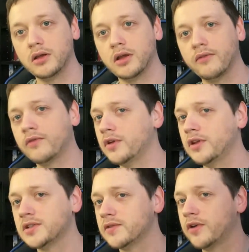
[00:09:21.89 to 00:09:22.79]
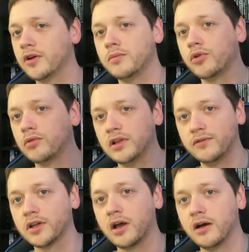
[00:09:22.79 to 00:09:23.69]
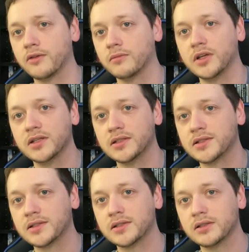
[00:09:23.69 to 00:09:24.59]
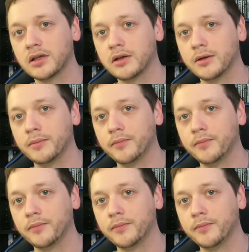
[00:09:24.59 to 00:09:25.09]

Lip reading: I have a feeling this is a very prolific author because, I